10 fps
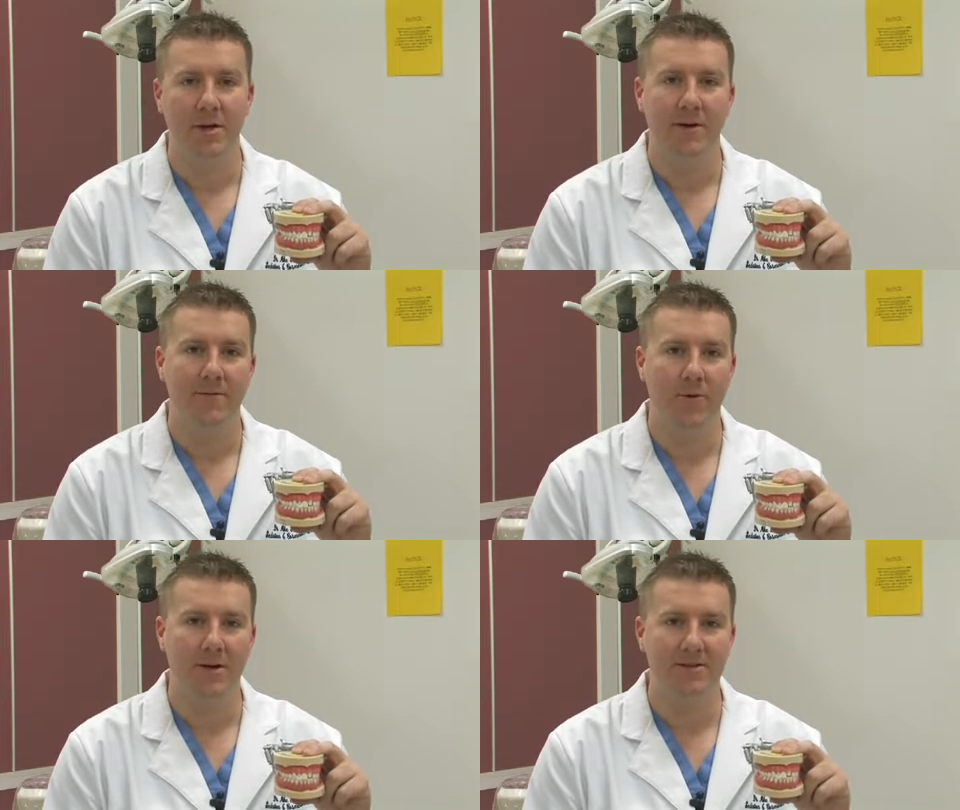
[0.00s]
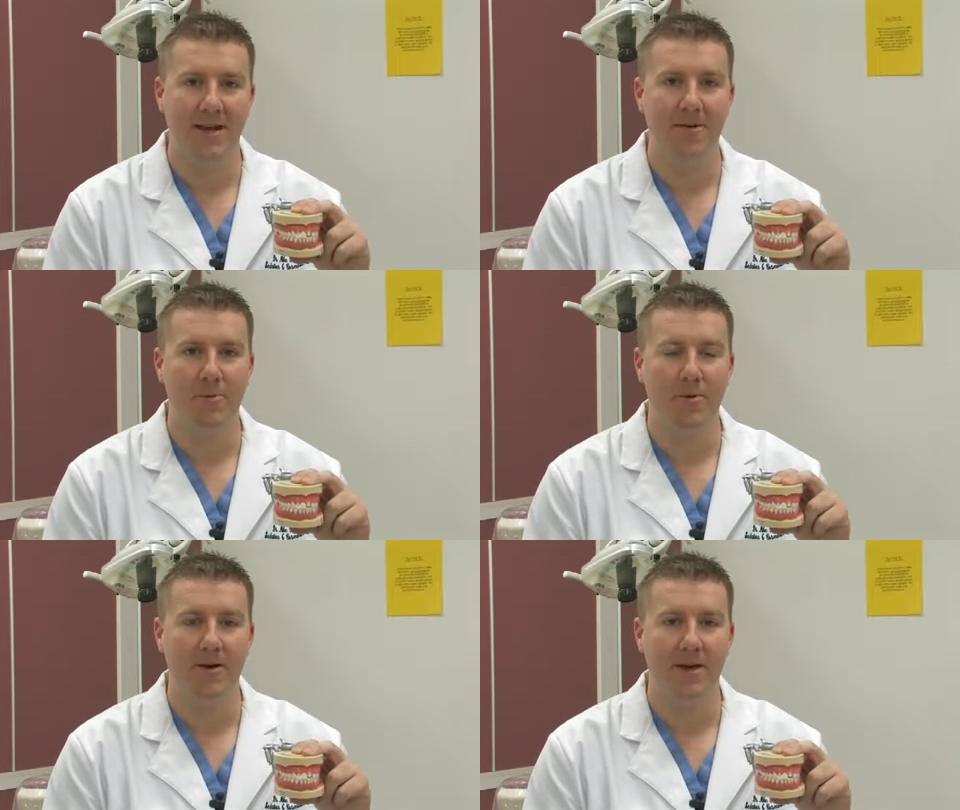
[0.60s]
For
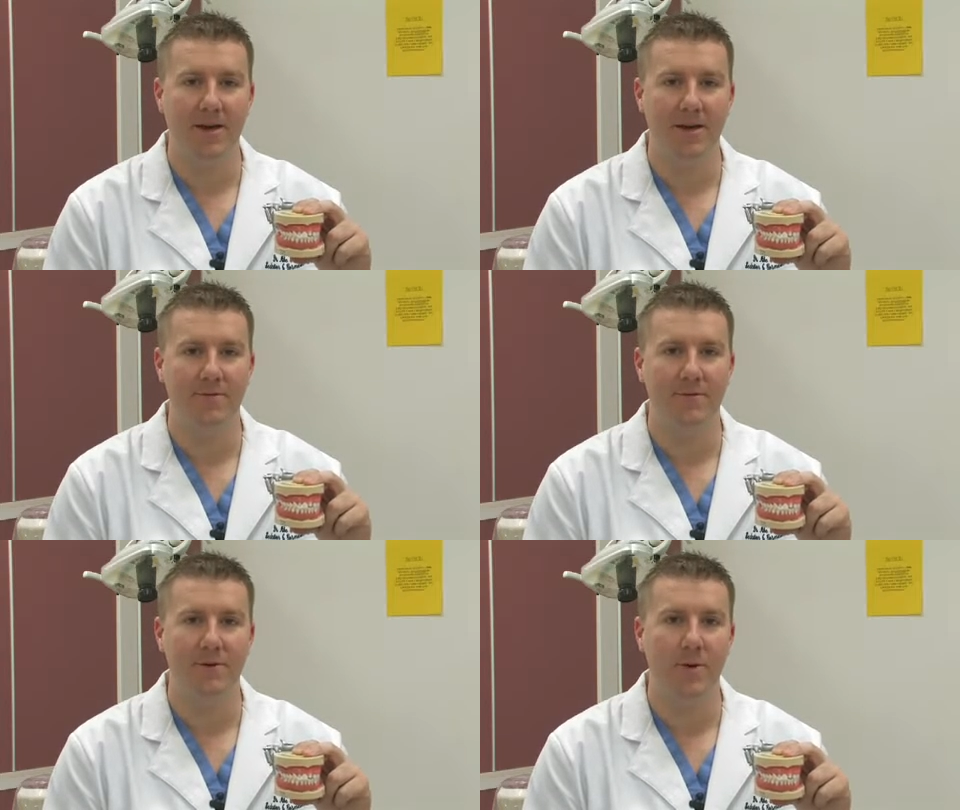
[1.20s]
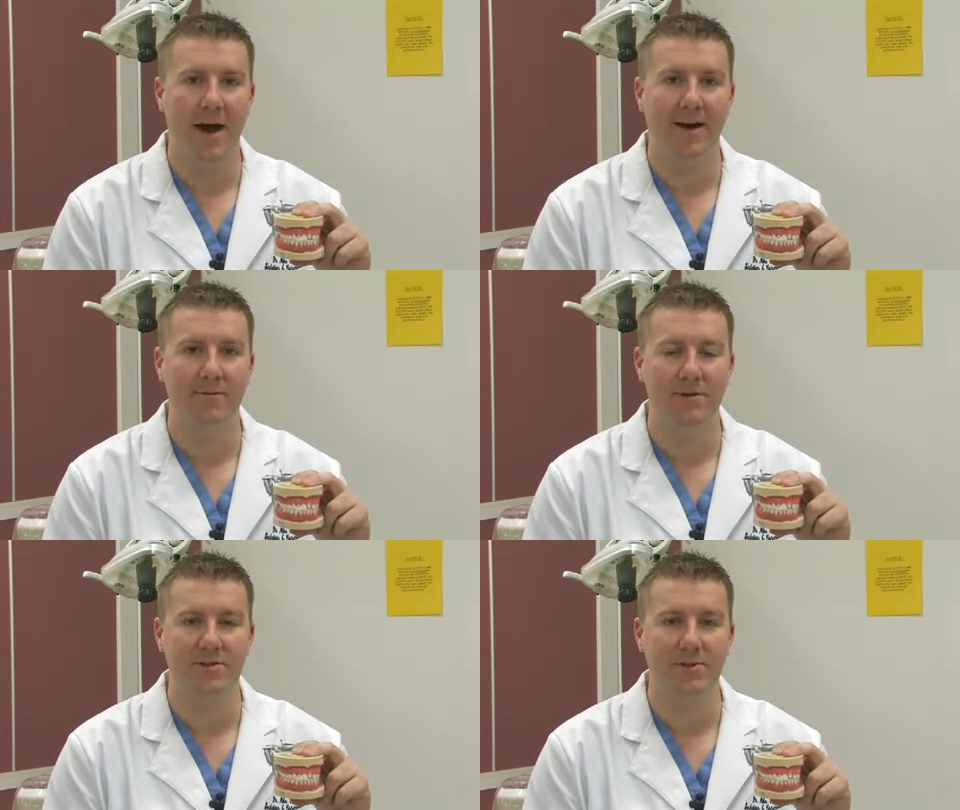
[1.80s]
example, if you have
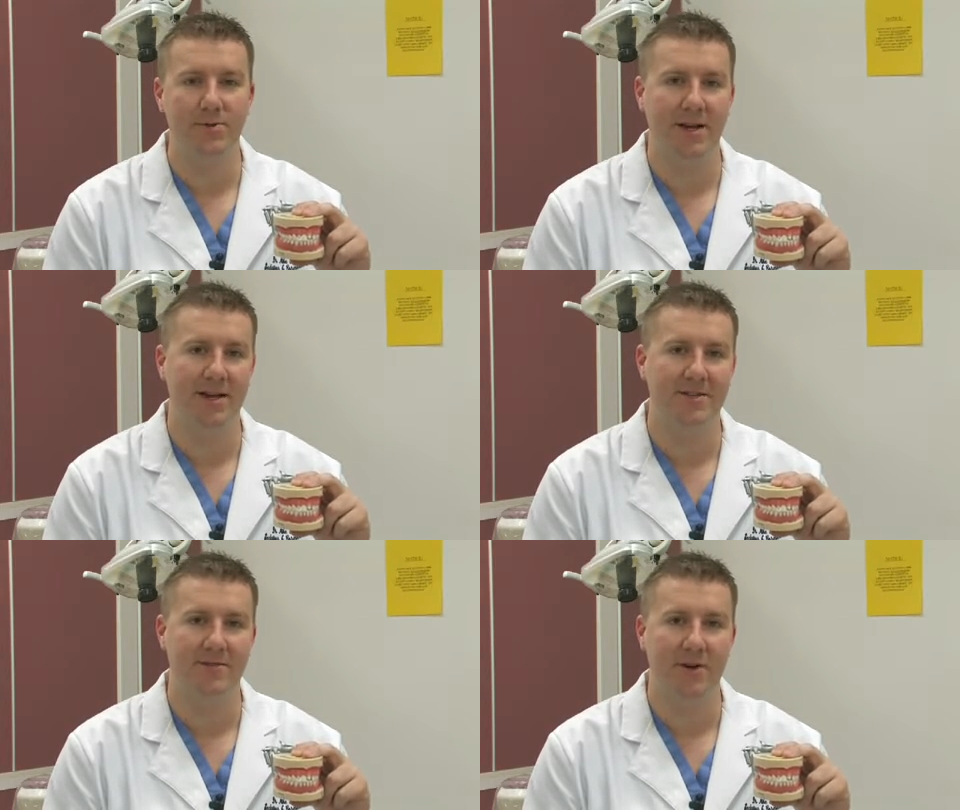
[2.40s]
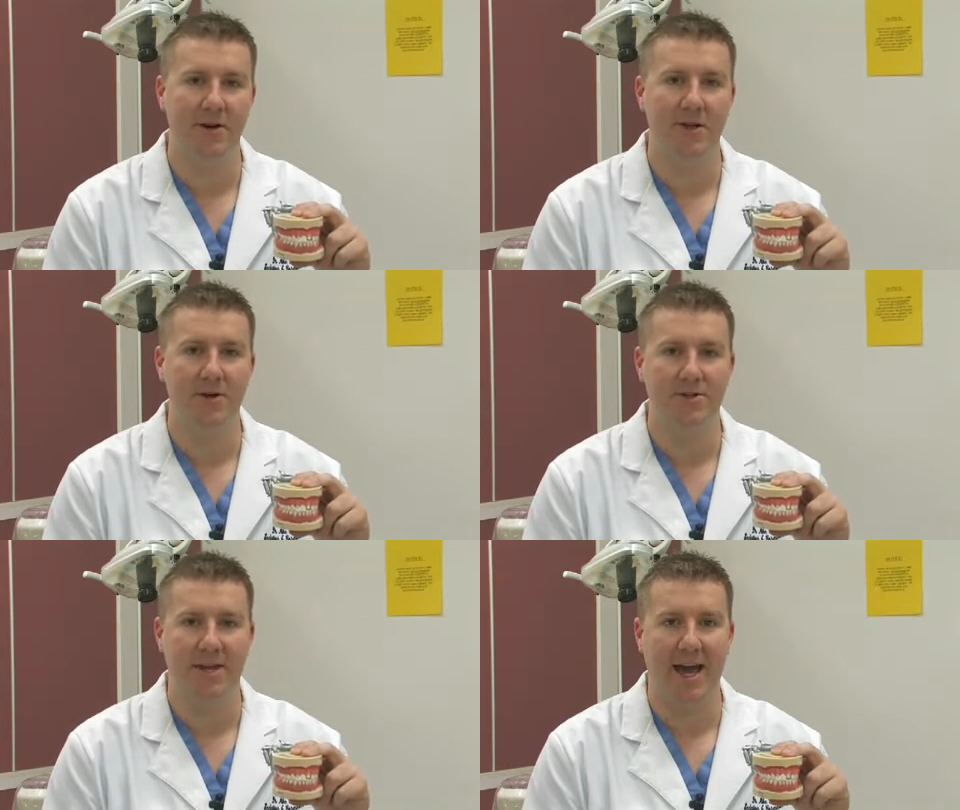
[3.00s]
a tooth that has a very
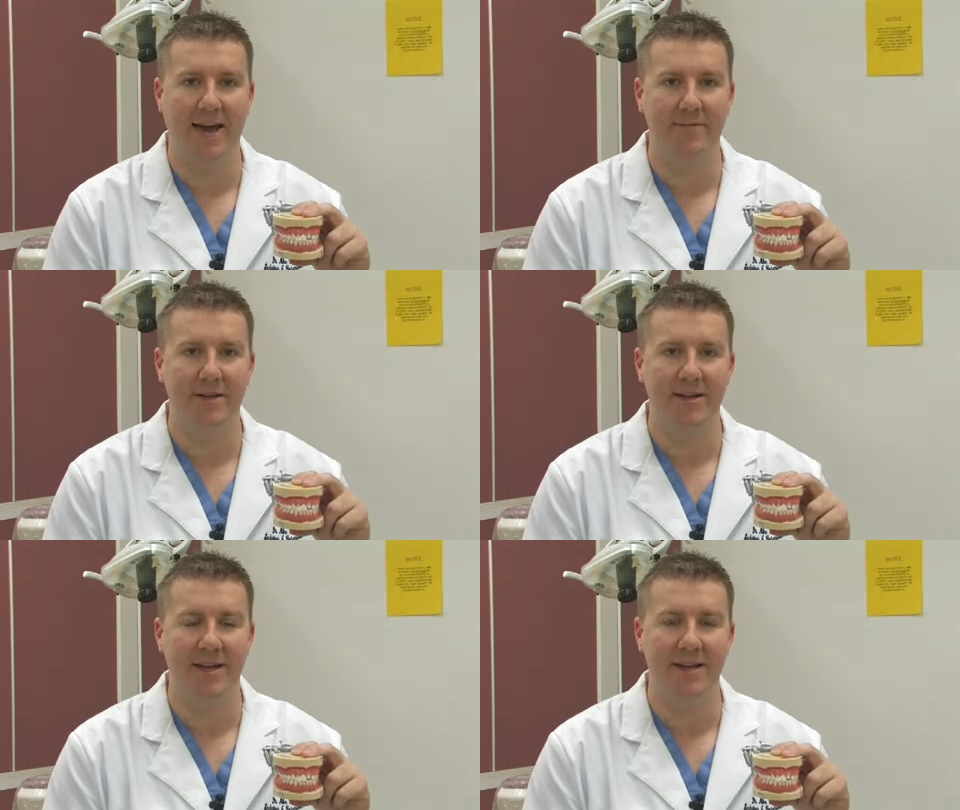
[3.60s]
large cavity